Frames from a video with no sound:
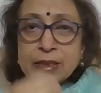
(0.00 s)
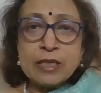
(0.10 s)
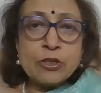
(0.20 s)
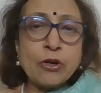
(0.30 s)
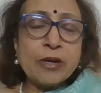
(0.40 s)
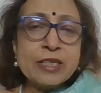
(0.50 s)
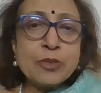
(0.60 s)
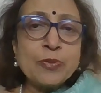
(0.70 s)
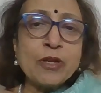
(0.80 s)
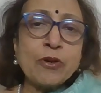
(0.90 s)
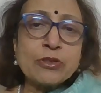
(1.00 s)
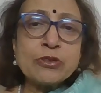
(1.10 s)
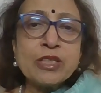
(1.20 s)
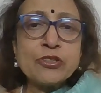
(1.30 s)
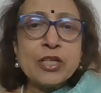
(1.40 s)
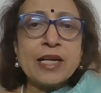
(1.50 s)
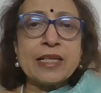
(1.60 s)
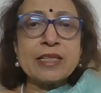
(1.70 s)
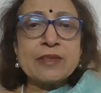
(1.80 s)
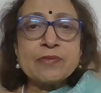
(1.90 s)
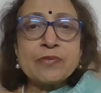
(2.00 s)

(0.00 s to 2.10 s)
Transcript: The toys belong to the child.